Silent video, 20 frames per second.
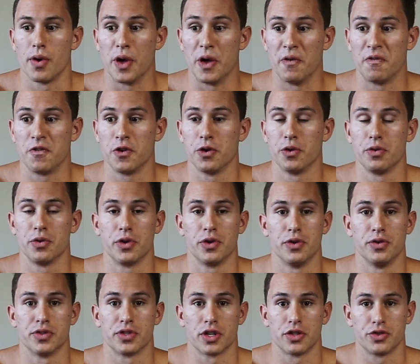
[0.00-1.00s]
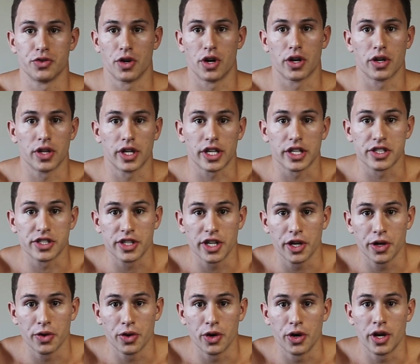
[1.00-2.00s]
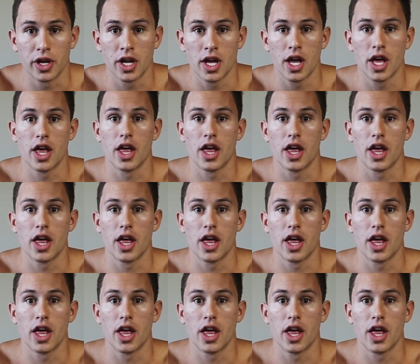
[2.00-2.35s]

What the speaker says: If you use a drug like a steroid,